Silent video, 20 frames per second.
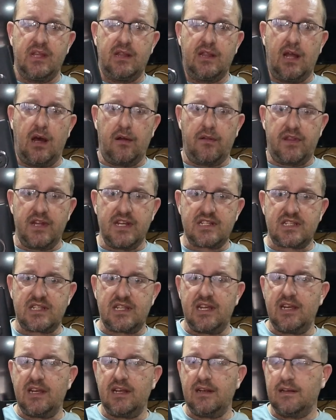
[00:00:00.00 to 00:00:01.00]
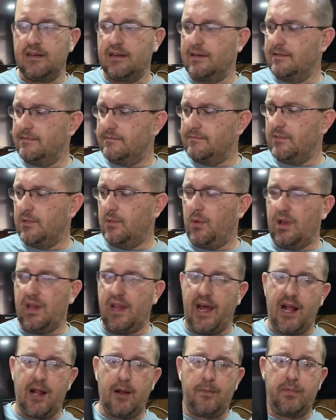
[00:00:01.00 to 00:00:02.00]
Now this thing will
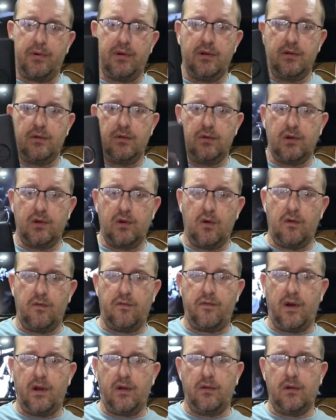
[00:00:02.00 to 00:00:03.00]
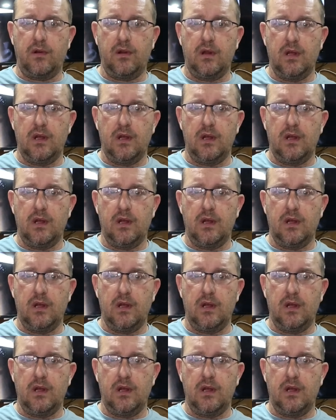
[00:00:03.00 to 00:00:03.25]
help your phone